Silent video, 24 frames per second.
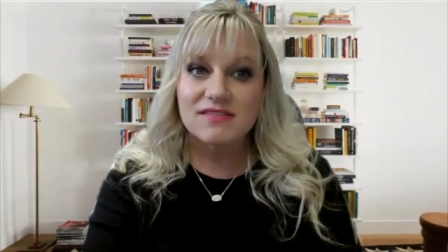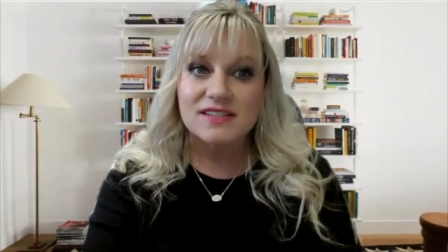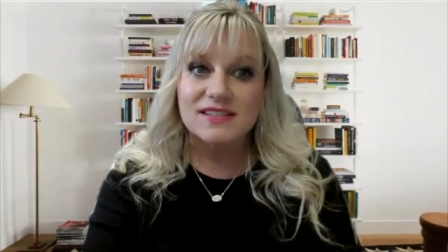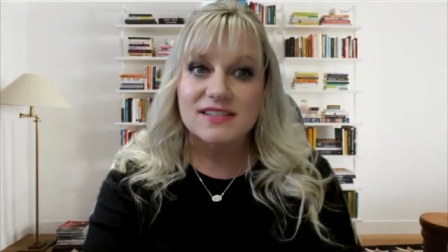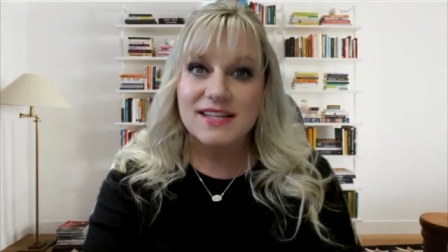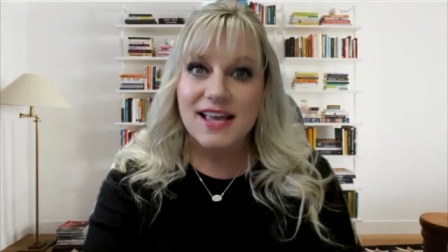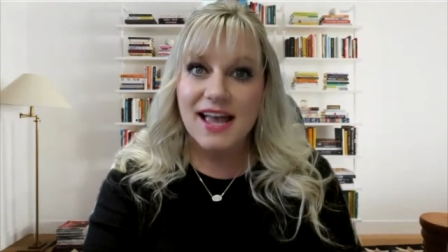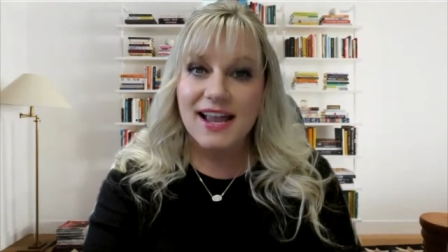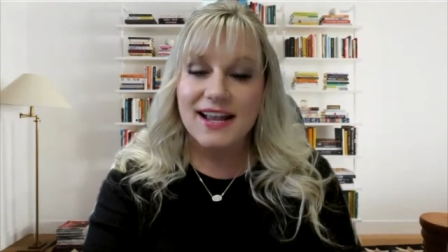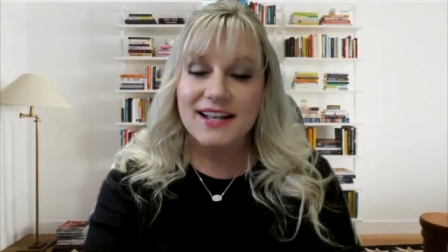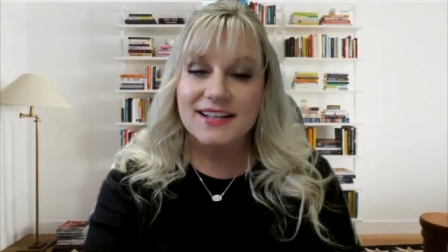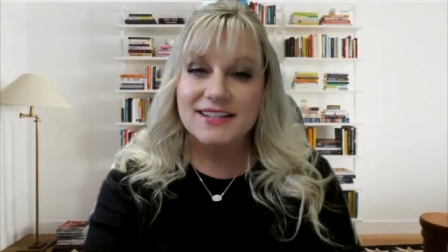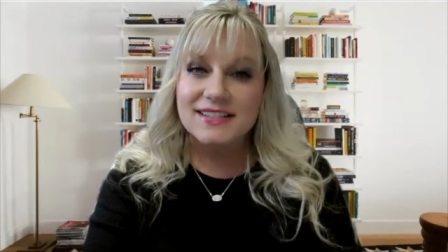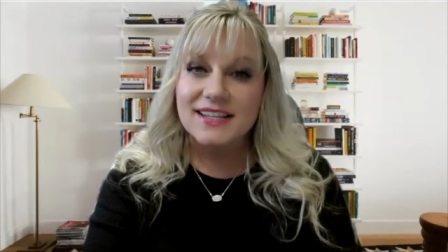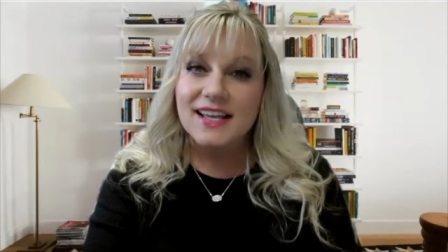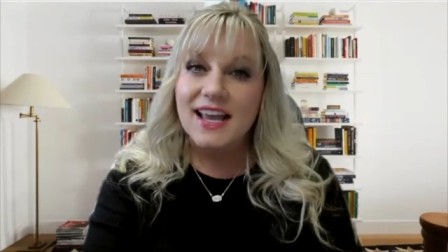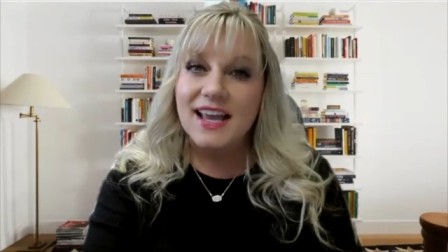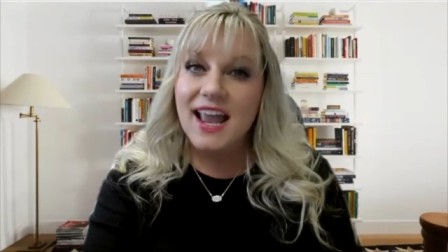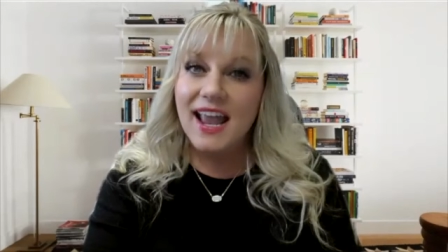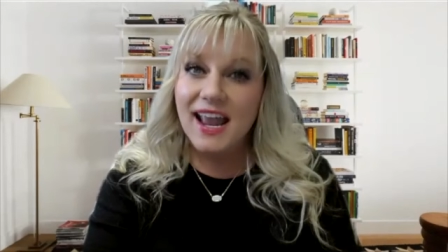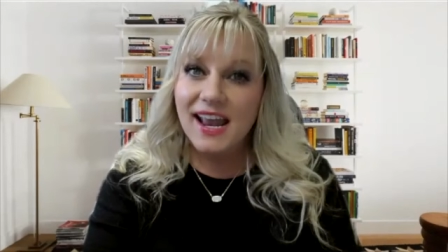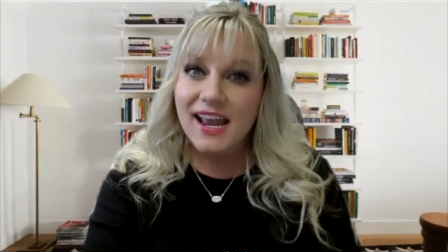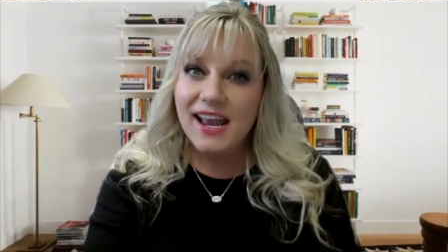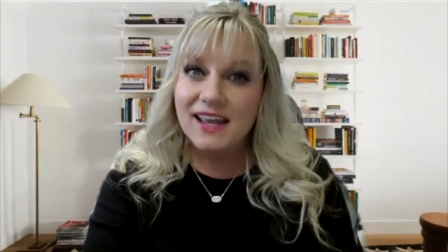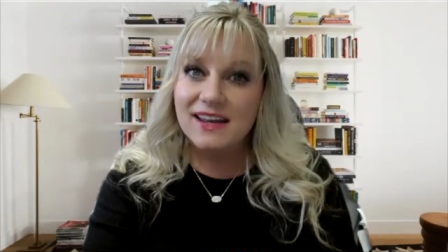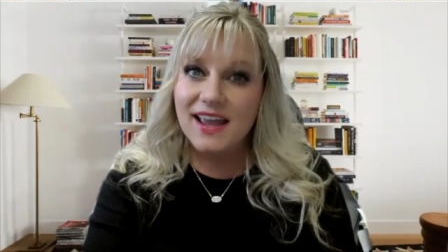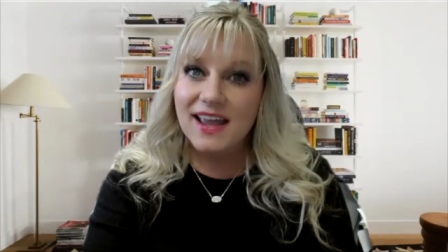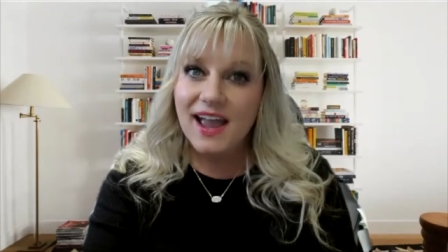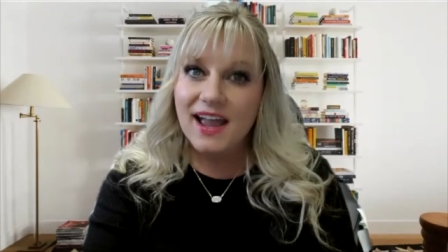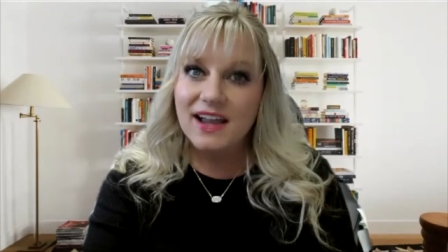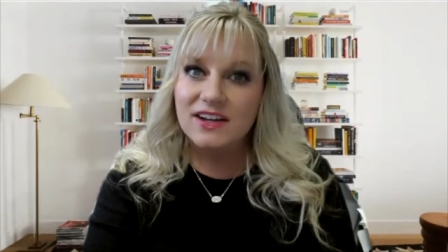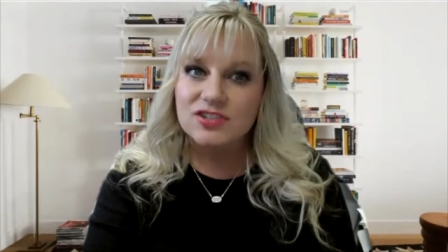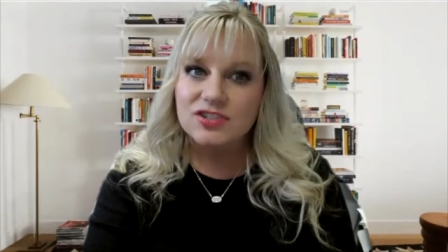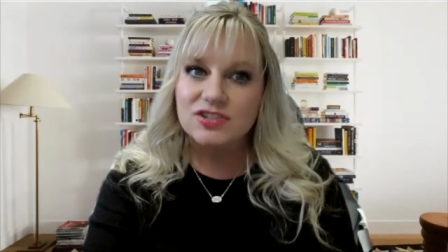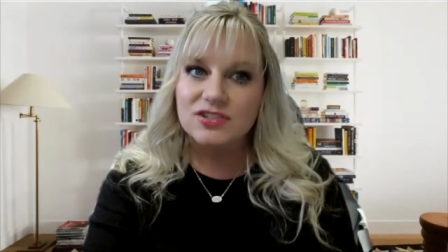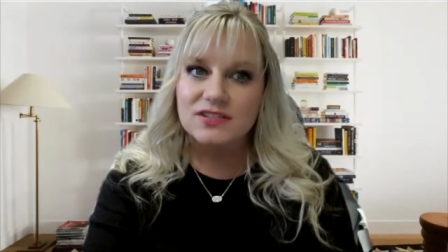sights, and
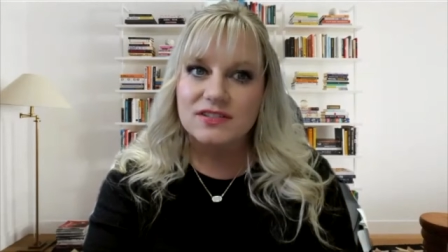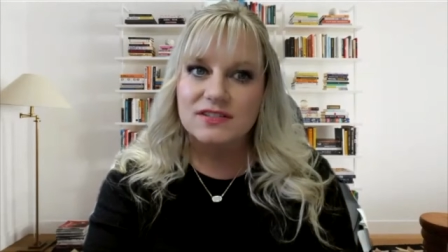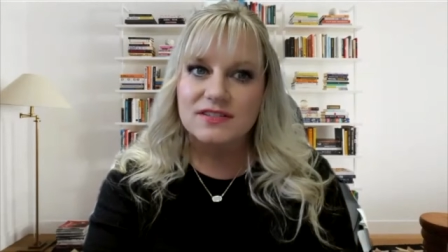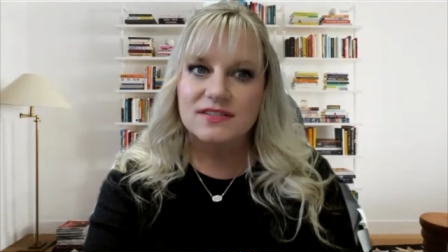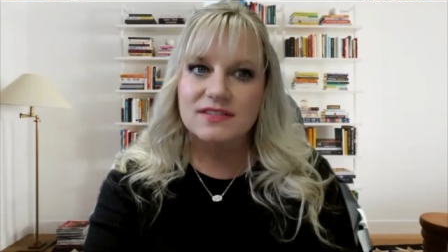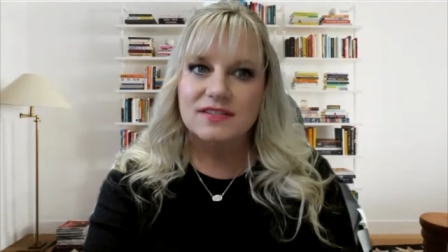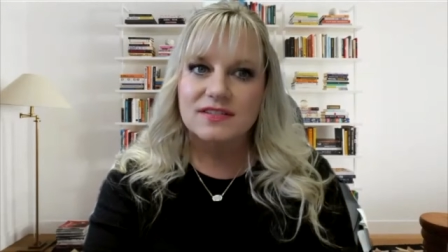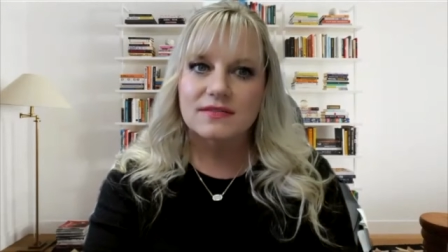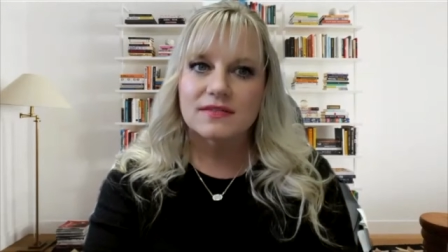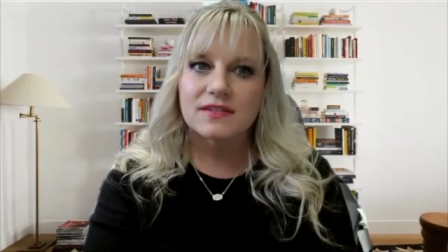actions.